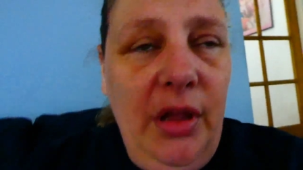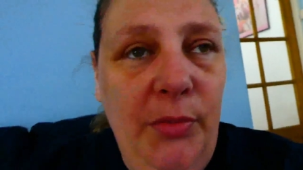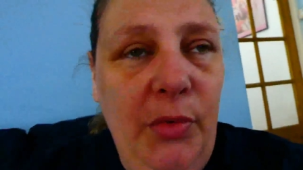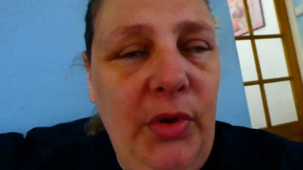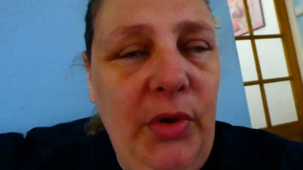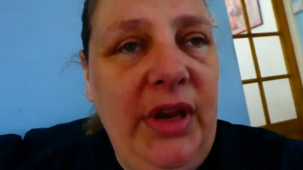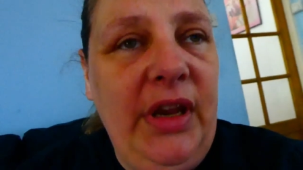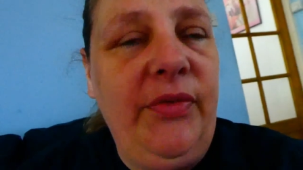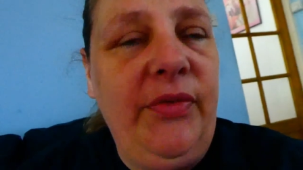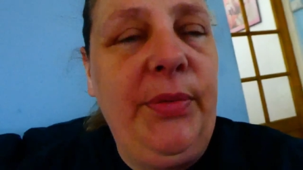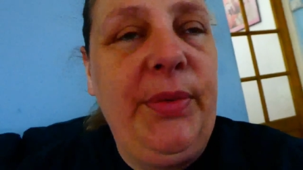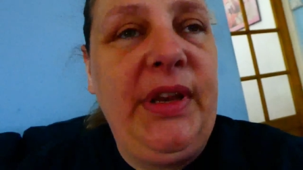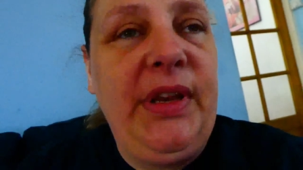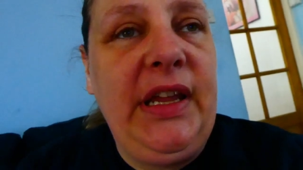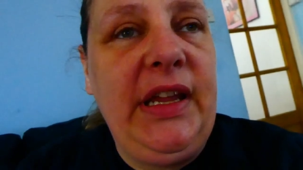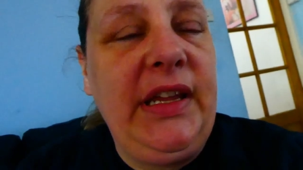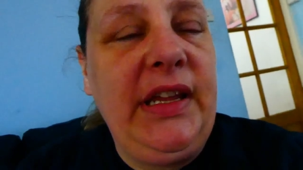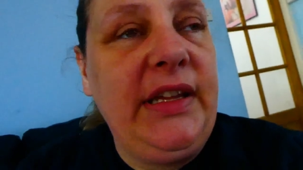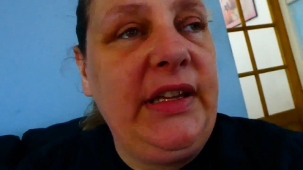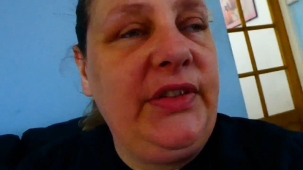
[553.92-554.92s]
Morning,
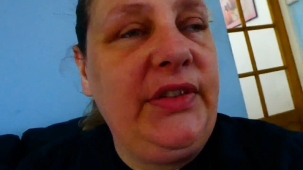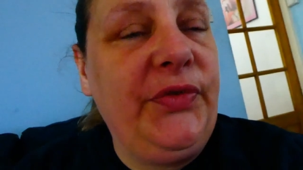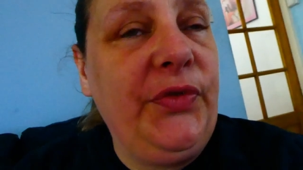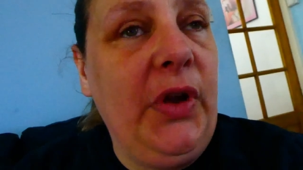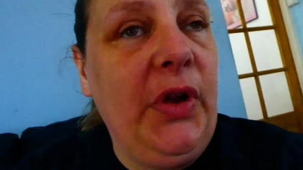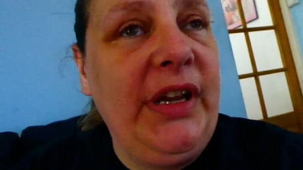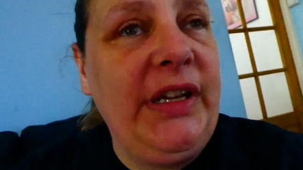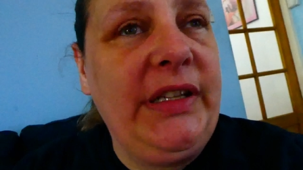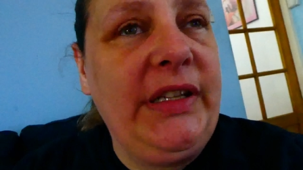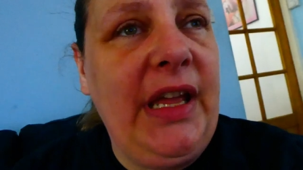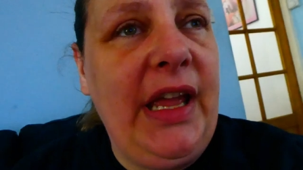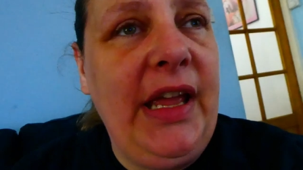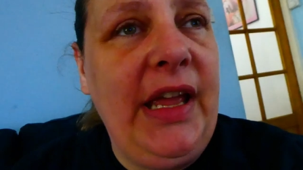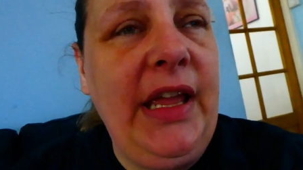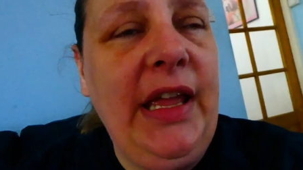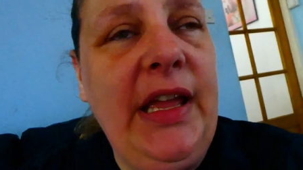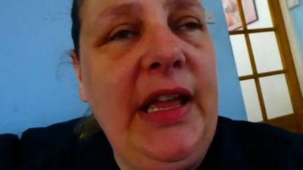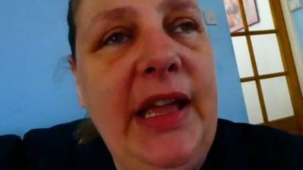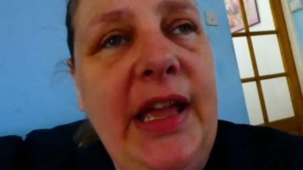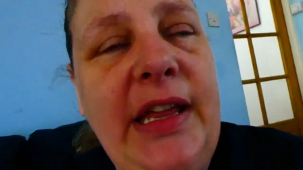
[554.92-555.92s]
everybody. It is
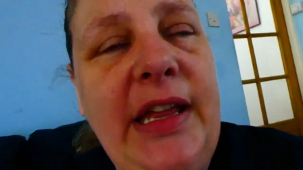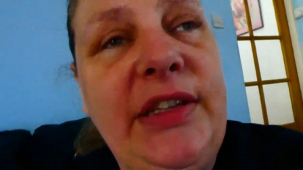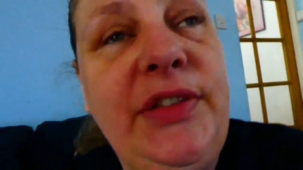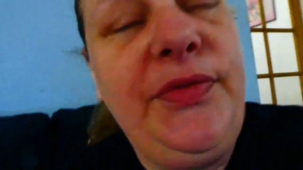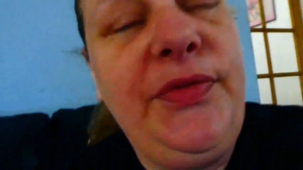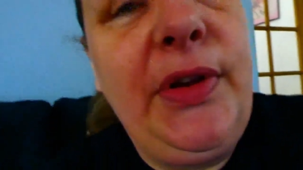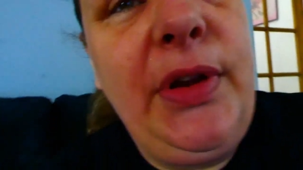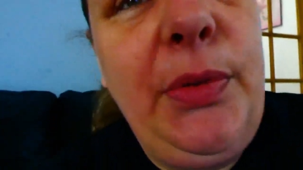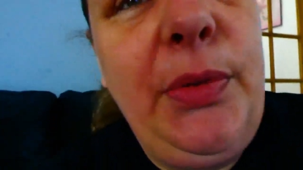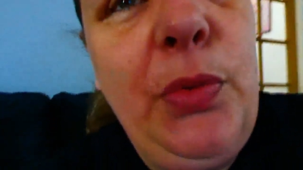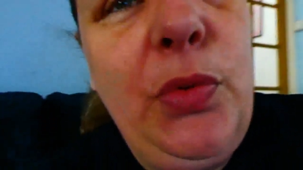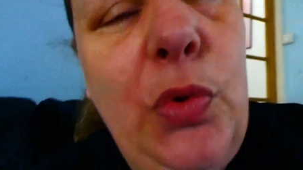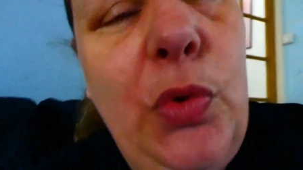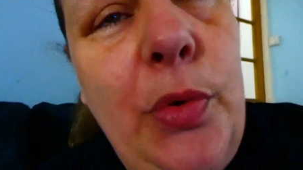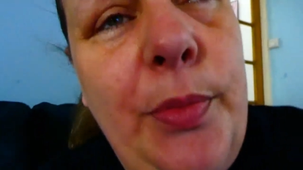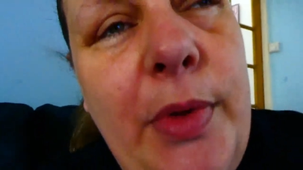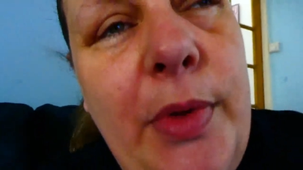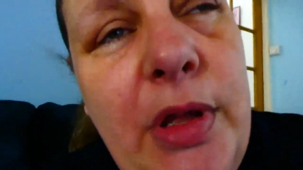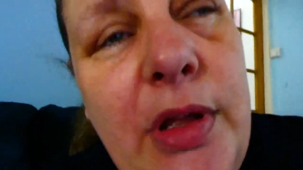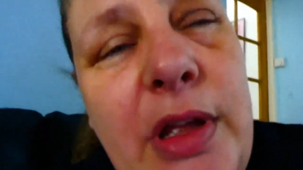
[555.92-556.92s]
Friday. It's very
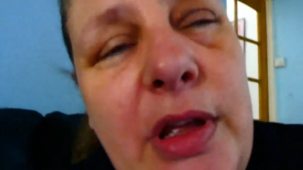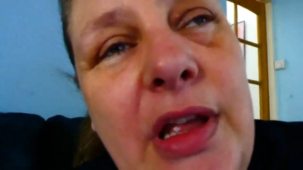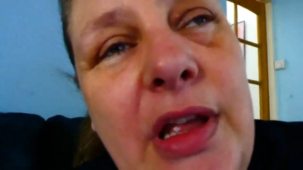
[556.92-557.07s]
warm.